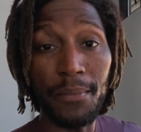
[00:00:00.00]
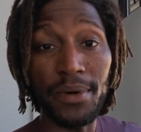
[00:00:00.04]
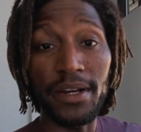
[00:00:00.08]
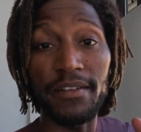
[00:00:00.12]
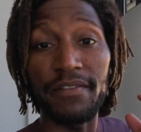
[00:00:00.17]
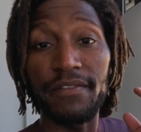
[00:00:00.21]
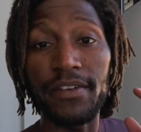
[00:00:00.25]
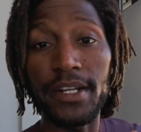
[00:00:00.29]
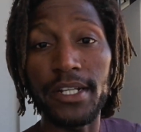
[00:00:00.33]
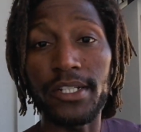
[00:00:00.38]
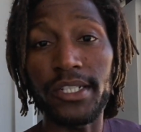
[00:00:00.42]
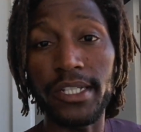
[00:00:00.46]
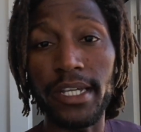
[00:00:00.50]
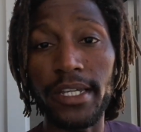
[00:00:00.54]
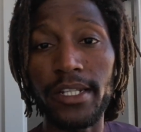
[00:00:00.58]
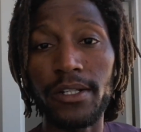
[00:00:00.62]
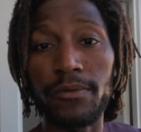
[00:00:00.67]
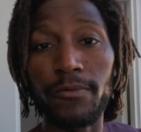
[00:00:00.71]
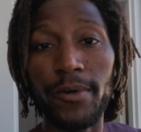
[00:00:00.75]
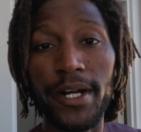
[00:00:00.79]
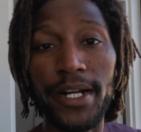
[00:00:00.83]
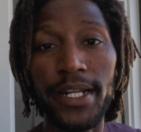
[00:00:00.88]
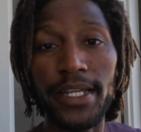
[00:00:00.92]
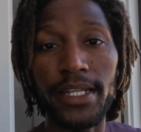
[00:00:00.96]
gonna finish
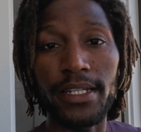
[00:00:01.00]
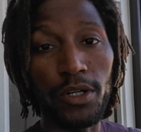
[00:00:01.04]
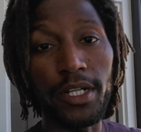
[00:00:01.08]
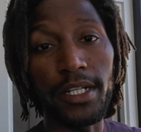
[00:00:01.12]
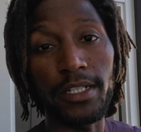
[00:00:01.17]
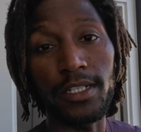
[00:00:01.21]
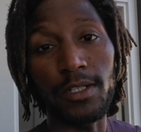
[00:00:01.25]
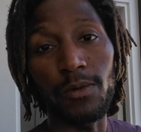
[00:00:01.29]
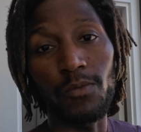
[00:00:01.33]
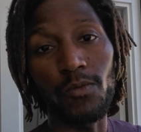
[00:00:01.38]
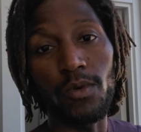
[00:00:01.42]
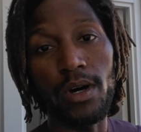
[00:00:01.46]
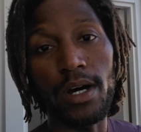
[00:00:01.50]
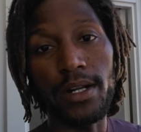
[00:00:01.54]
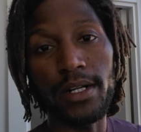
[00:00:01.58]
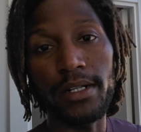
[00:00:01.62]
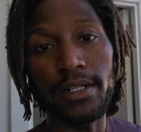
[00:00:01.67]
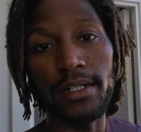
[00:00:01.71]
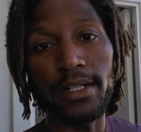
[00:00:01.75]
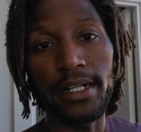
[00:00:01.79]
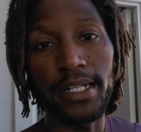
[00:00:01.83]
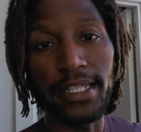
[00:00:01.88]
getting ready, go get some water,